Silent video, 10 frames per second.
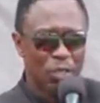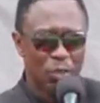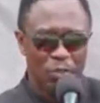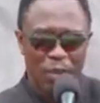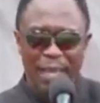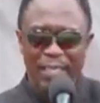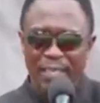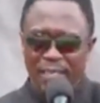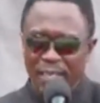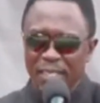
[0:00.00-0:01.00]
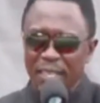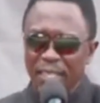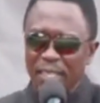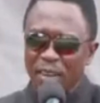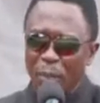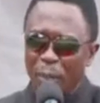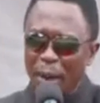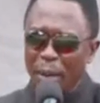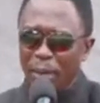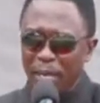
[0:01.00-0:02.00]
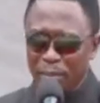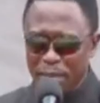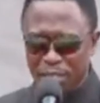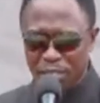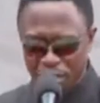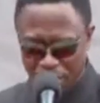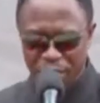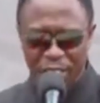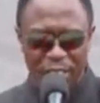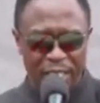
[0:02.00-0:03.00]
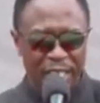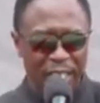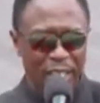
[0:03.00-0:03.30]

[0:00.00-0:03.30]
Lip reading: to invite His Excellency, our Prime Cabinet Secretary,